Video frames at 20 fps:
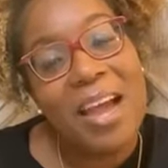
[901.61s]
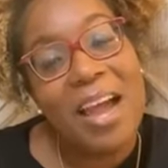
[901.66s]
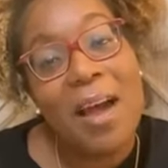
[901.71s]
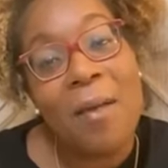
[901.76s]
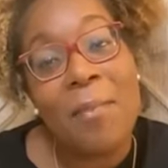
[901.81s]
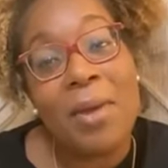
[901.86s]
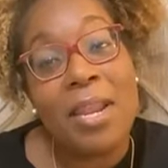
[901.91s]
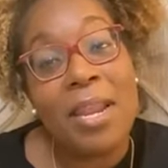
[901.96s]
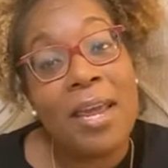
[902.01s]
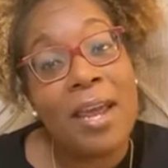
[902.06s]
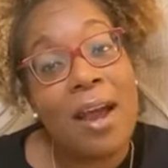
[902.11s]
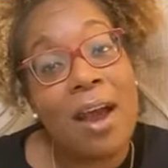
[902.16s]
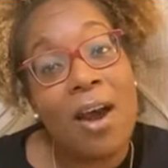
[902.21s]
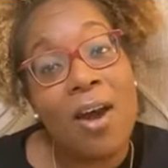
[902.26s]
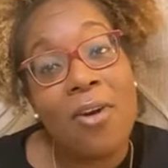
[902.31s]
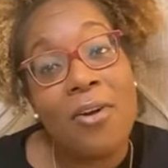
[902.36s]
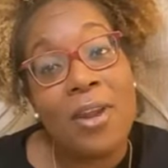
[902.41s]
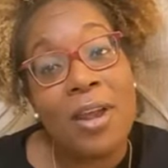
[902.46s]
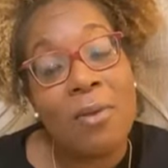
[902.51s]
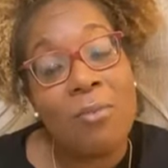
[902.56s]
I'm going to let
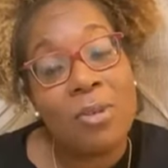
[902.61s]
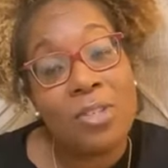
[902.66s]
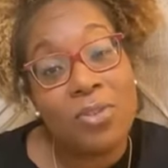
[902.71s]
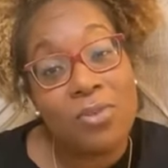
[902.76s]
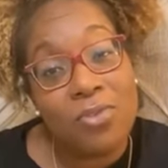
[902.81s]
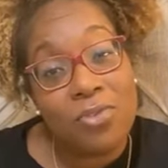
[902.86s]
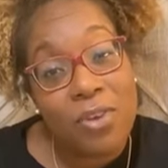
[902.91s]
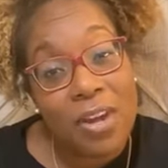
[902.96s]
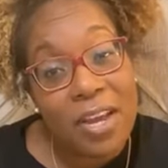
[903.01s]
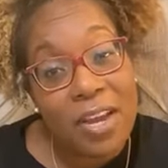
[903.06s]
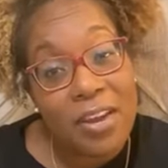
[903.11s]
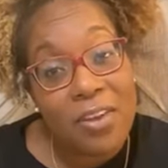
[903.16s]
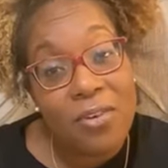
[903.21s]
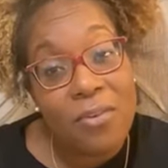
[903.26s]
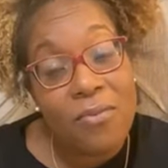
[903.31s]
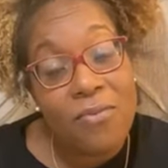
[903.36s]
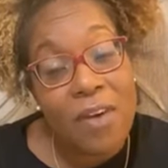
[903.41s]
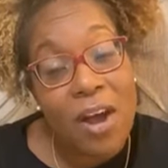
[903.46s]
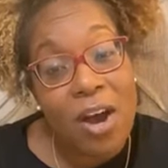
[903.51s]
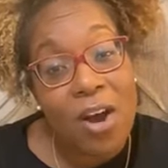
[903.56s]
all that, what you trying to
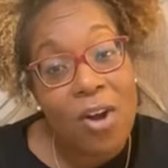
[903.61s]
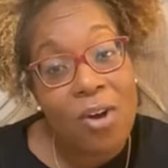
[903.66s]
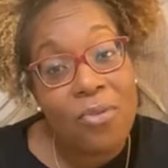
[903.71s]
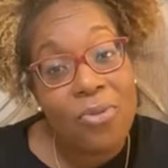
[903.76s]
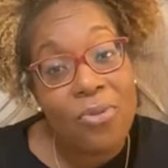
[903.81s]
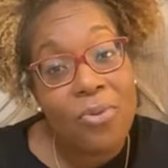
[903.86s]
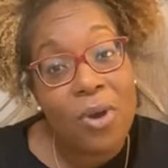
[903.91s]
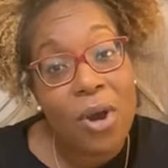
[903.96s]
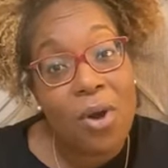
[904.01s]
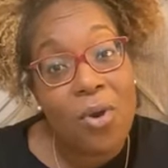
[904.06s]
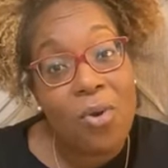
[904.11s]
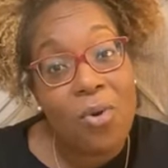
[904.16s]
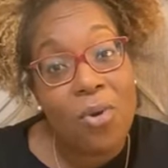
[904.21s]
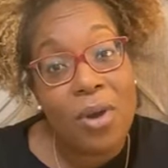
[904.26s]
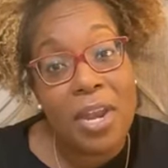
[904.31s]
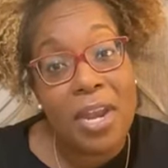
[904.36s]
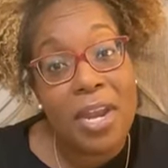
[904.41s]
do, fall through the hole.